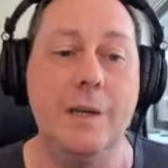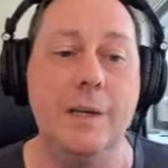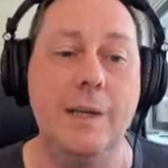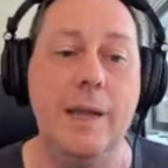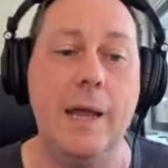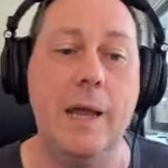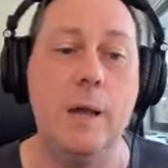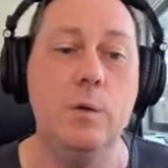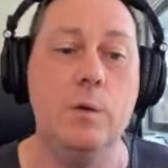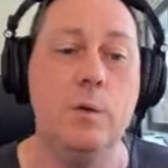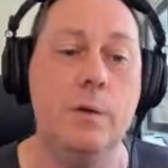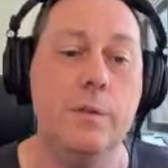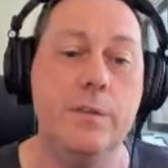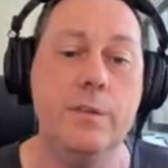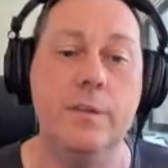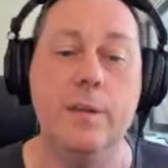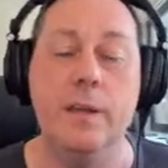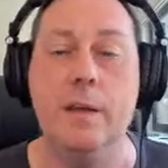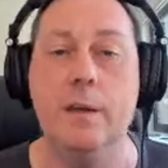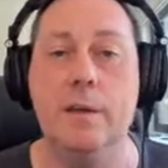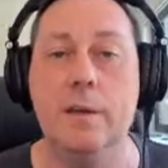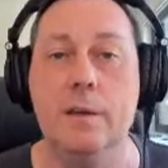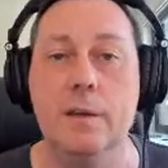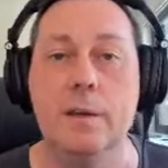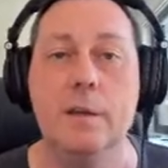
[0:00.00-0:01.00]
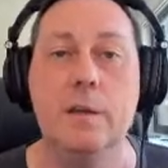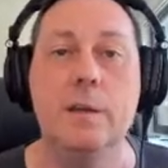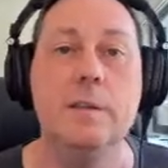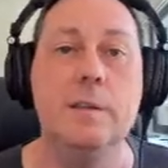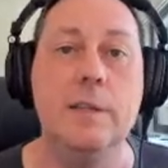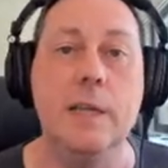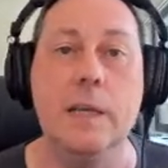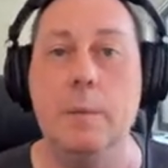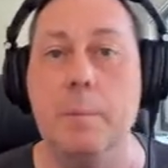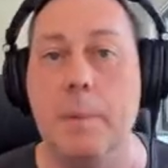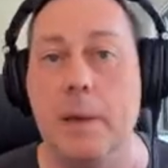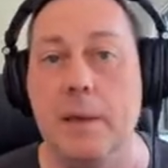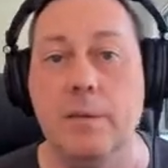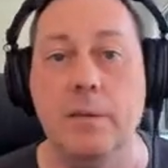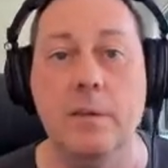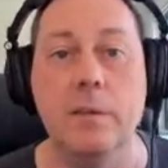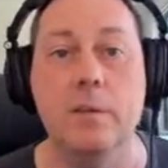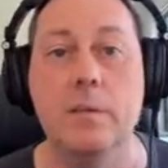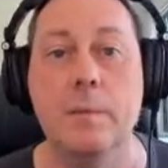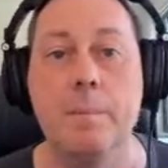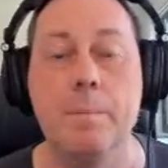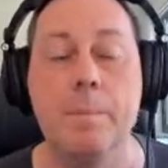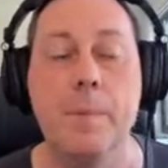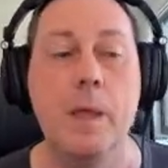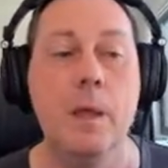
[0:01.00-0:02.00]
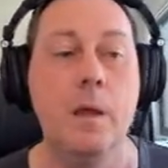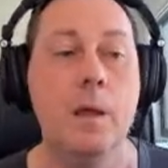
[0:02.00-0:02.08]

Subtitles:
an out of sync databases.